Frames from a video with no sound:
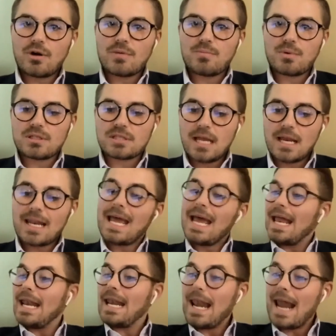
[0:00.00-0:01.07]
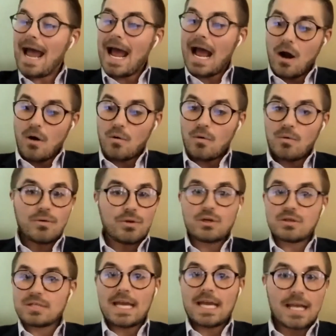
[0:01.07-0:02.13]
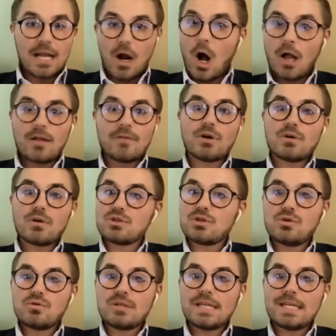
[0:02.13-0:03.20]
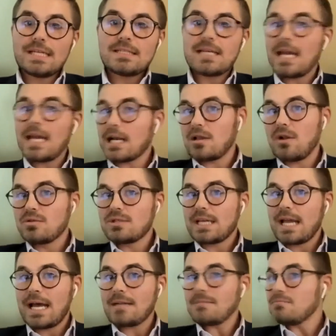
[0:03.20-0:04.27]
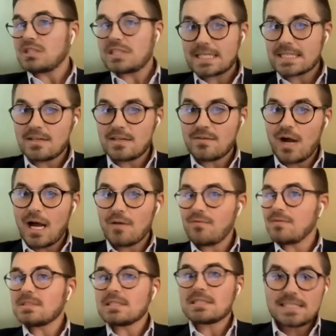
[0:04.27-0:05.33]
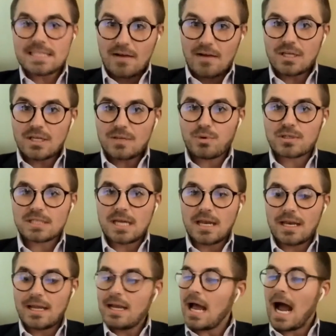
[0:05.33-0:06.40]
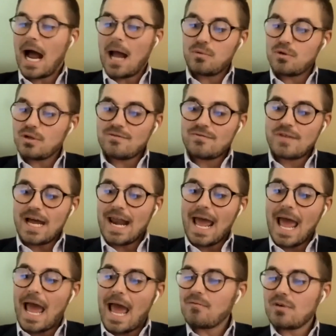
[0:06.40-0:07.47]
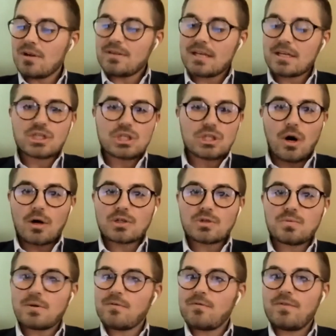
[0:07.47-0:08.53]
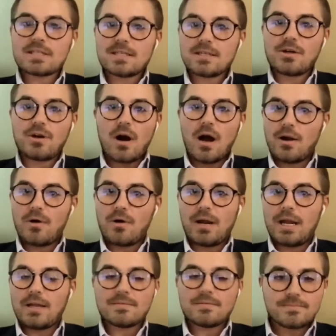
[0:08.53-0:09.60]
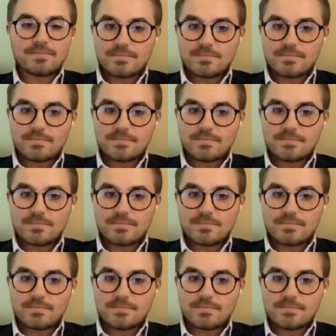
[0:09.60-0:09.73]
30%, now you're taking all of those new leads and closing at 65, 70%. I believe that everything starts with fixing your hire rate.